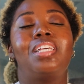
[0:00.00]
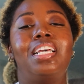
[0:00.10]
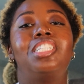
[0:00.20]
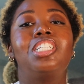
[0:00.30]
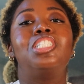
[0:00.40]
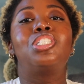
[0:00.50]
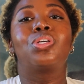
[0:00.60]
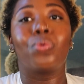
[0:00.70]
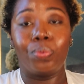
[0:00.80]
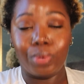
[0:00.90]
It should
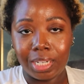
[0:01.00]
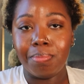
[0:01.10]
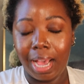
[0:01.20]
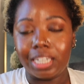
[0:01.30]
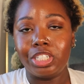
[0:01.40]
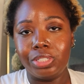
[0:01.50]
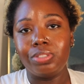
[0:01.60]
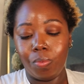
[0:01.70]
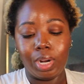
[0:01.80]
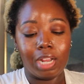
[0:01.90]
scream at you.
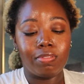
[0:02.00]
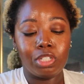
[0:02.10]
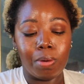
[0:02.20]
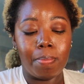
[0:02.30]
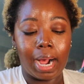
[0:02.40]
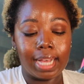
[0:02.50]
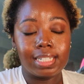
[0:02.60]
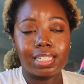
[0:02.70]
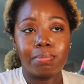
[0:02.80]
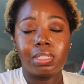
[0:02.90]
Whenever you're buying
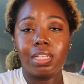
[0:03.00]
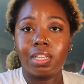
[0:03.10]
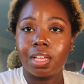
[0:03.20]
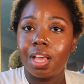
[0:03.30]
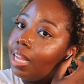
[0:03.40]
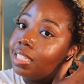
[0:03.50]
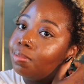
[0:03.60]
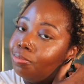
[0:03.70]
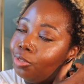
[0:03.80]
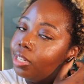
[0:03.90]
something, that's
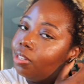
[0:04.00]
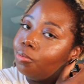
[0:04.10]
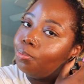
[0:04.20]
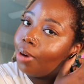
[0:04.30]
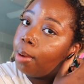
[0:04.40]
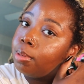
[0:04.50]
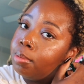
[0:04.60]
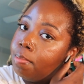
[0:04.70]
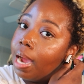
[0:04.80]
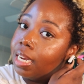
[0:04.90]
really
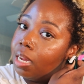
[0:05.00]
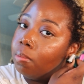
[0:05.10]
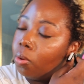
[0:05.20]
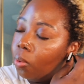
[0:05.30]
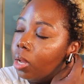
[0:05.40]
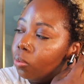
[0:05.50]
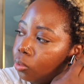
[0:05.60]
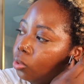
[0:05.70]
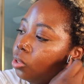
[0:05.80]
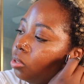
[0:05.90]
probably my #1
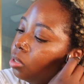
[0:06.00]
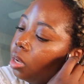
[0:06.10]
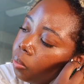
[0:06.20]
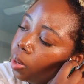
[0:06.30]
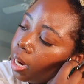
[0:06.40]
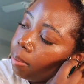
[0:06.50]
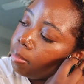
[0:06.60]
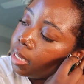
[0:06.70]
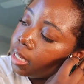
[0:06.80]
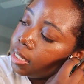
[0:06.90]
rule when I'm
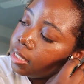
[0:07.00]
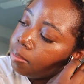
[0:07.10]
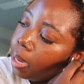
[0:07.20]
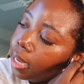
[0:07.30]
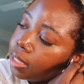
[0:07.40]
looking to buy